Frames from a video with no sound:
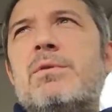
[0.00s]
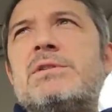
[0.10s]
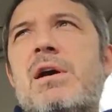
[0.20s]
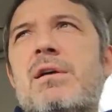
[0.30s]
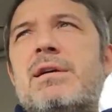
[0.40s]
were
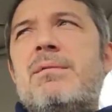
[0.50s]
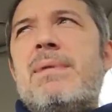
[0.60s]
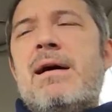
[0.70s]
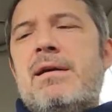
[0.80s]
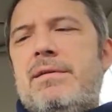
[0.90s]
talking
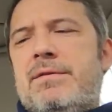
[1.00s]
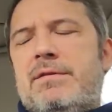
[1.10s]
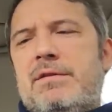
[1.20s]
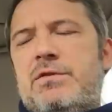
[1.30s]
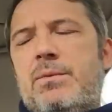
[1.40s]
about it, the
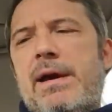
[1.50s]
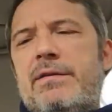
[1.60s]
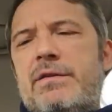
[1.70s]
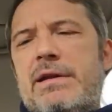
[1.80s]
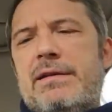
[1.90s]
situation.